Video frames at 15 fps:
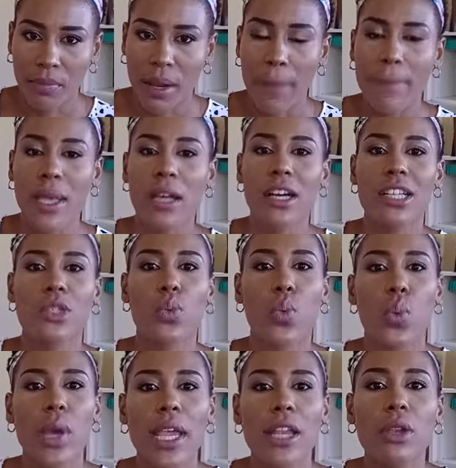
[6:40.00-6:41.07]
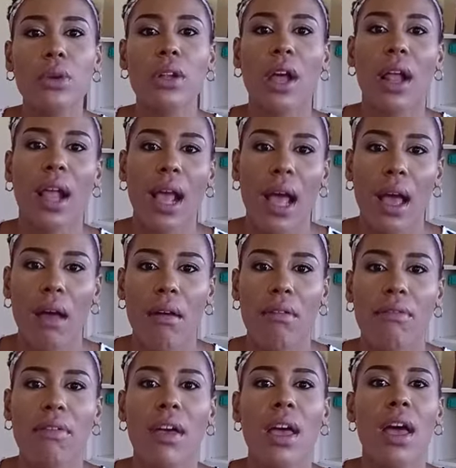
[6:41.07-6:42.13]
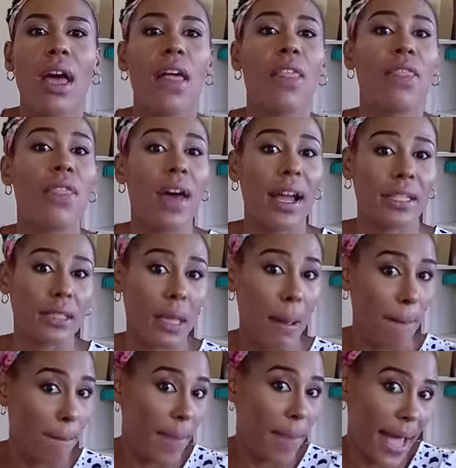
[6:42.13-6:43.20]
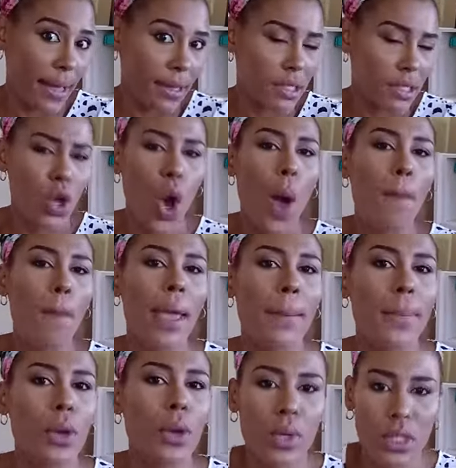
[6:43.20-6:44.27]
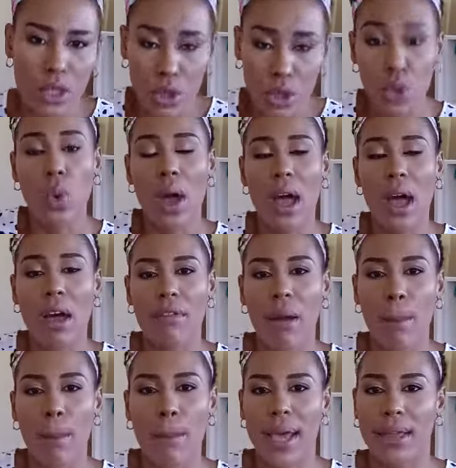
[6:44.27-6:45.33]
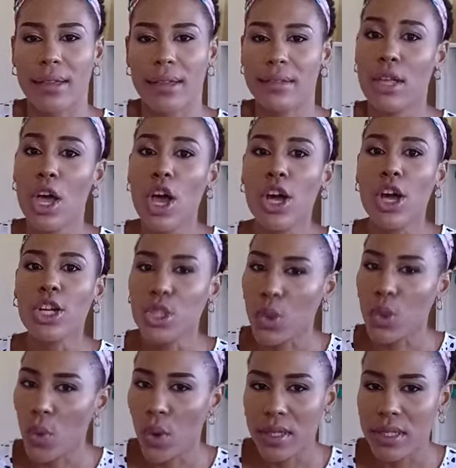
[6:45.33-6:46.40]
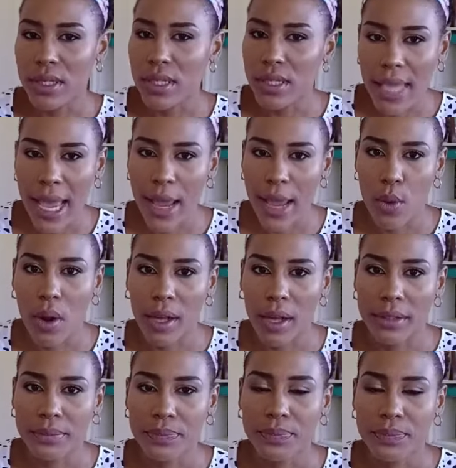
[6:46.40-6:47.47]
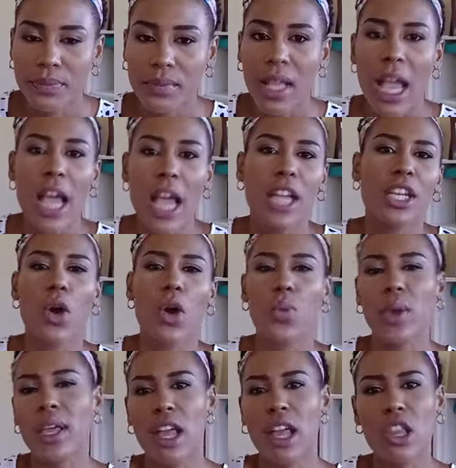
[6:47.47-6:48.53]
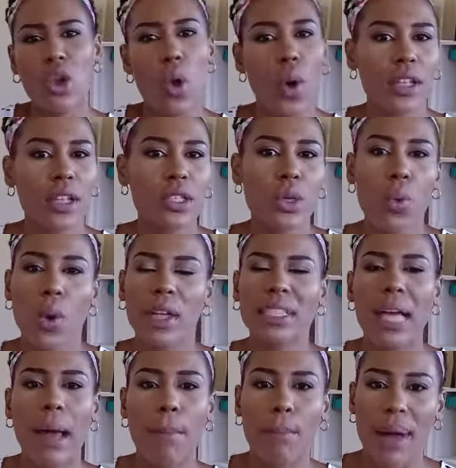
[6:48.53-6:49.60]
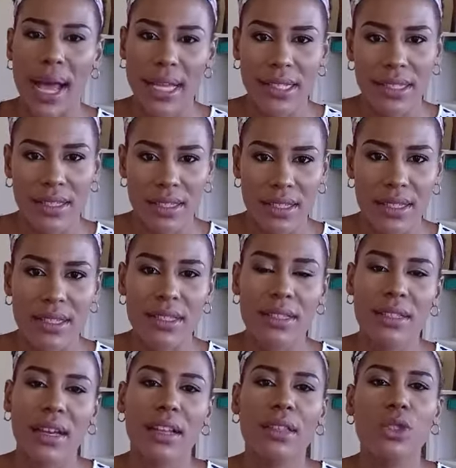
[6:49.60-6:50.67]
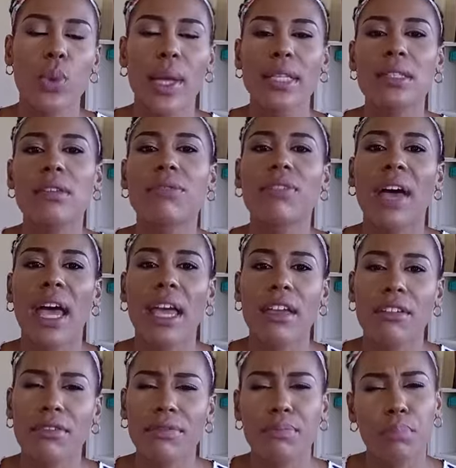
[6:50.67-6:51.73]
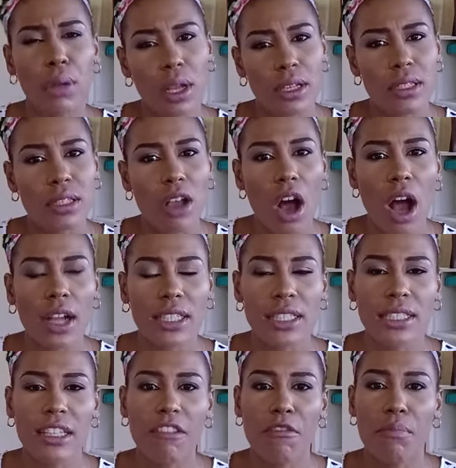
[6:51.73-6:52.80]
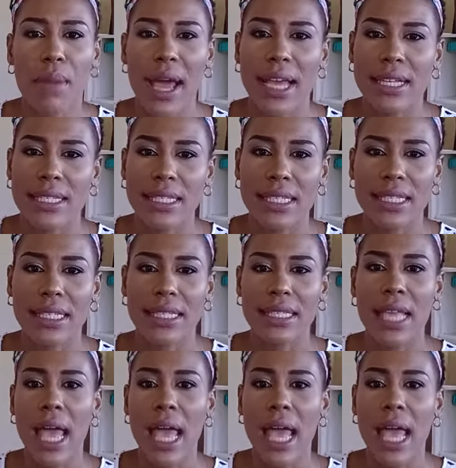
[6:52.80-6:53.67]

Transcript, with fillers: Because we do not have that bias. Or maybe we do have a bias towards Taiwan. Now we can go into what are biases. There are 25 plus cognitive biases